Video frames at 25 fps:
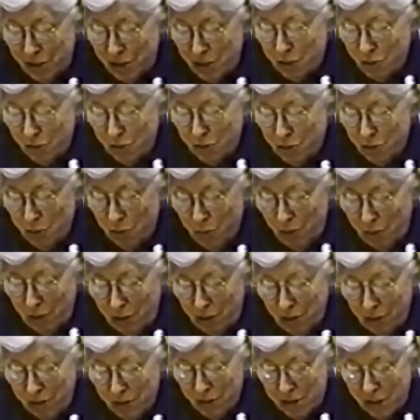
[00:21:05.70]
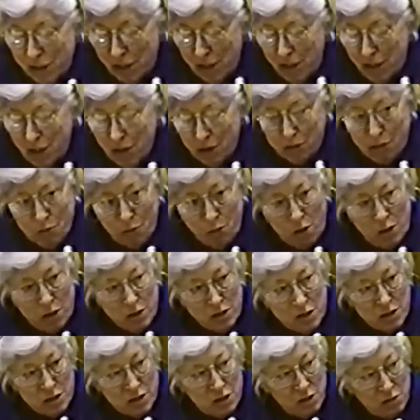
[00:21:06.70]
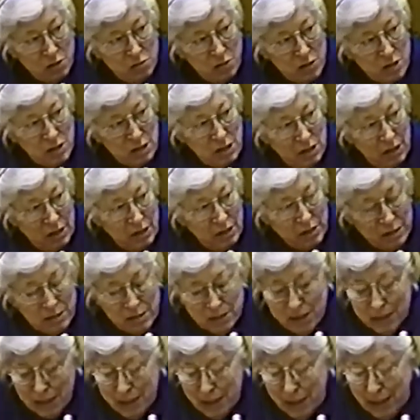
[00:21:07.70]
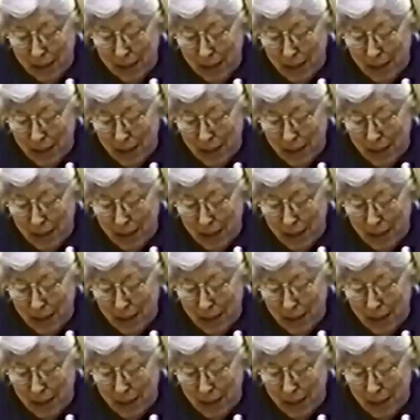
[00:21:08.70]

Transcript: social workers crossed those lines,